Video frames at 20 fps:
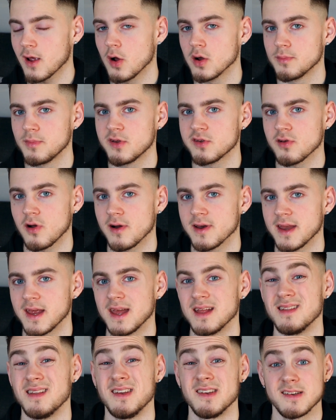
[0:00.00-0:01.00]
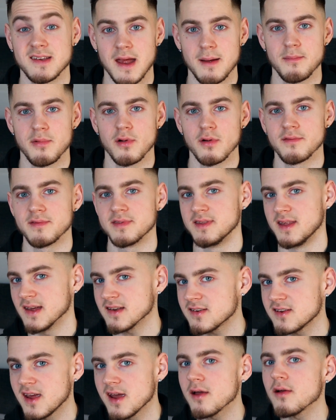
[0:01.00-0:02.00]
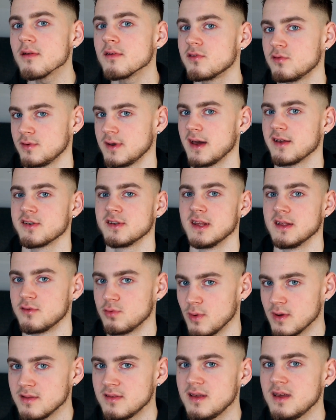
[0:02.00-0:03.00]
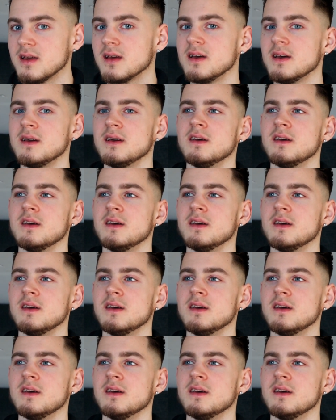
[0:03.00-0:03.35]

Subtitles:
going to be starting in December of this year, in 2020.